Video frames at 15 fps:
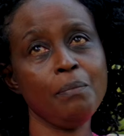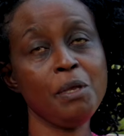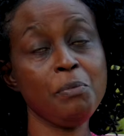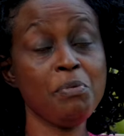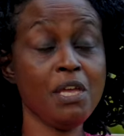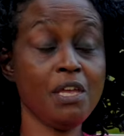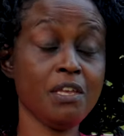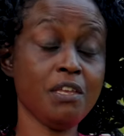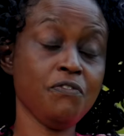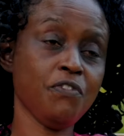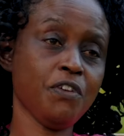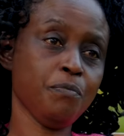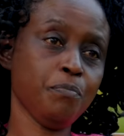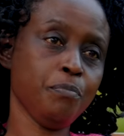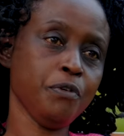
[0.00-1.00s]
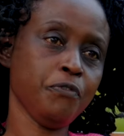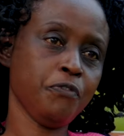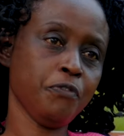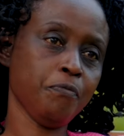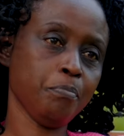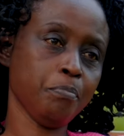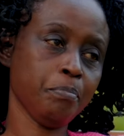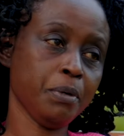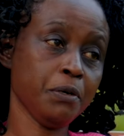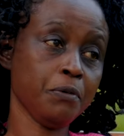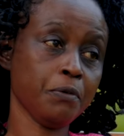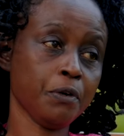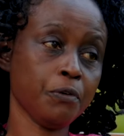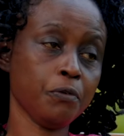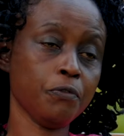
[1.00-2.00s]
Maybe I give a brief
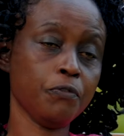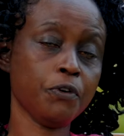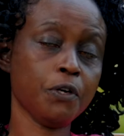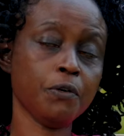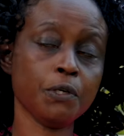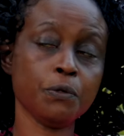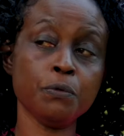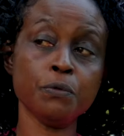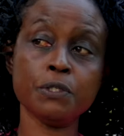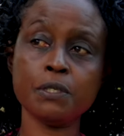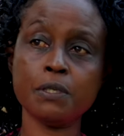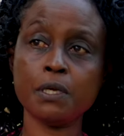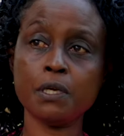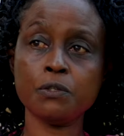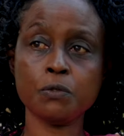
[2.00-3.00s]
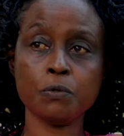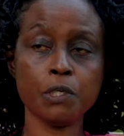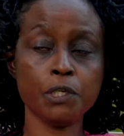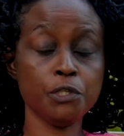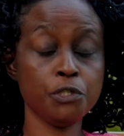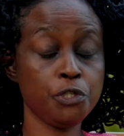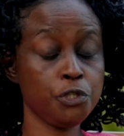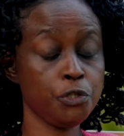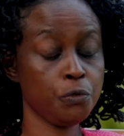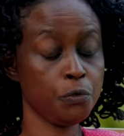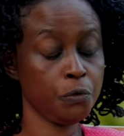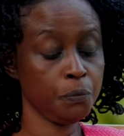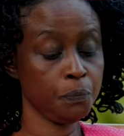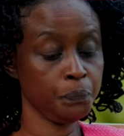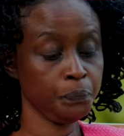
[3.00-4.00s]
background of how I got to that
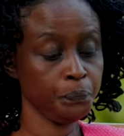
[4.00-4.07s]
NGO.